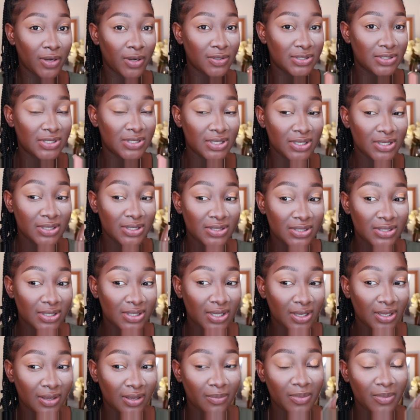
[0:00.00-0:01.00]
You
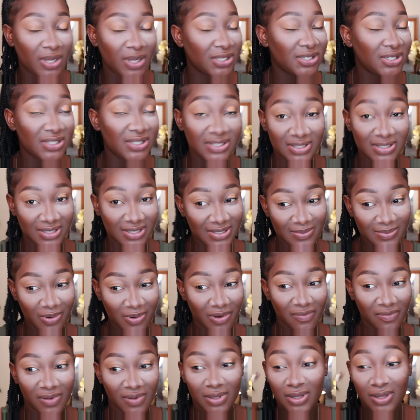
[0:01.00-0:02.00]
see, it matches just
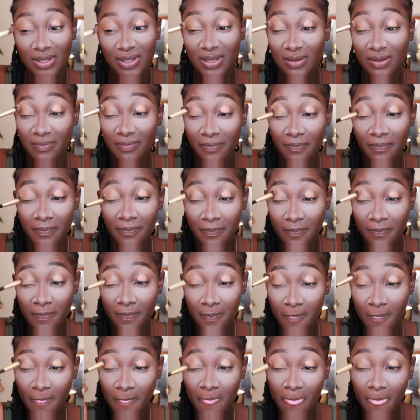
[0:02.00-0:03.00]
perfectly.
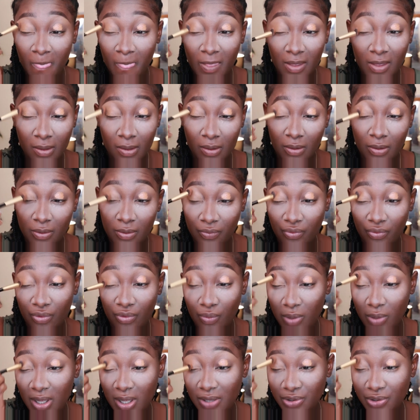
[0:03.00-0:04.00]
So
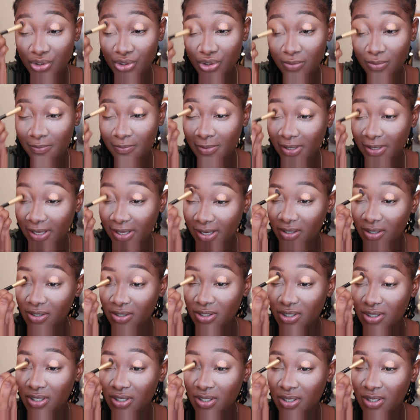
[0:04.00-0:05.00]
whilst you blend,
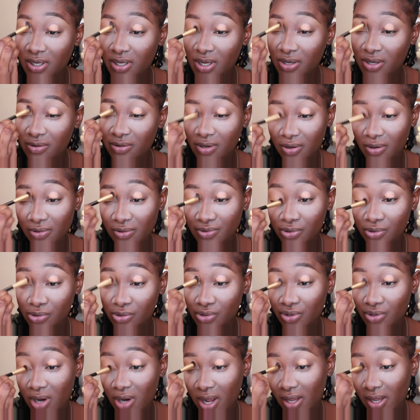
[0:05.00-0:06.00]
you're also
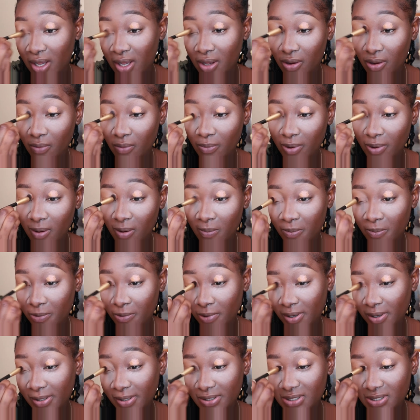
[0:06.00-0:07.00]
dragging your brow
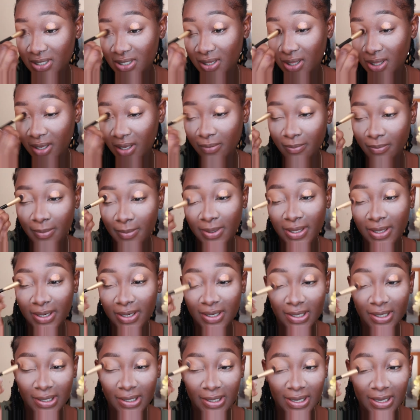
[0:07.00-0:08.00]
product and then
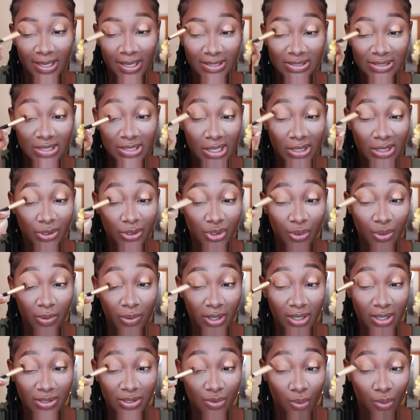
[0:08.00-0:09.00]
blending that into it
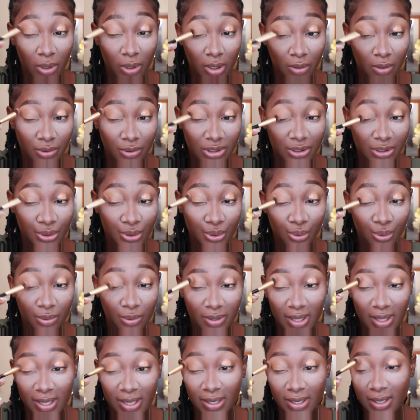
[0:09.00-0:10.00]
as well, just so
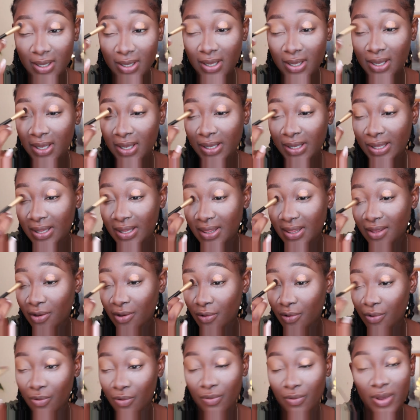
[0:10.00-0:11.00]
that the
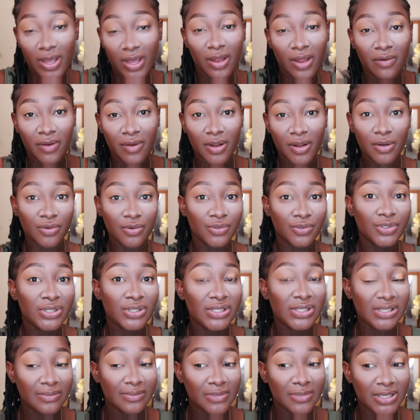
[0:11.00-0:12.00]
whole area looks
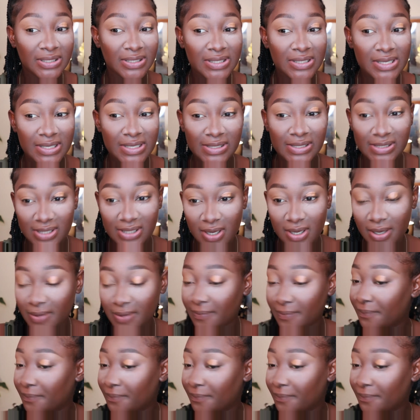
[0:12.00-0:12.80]
seamlessly done.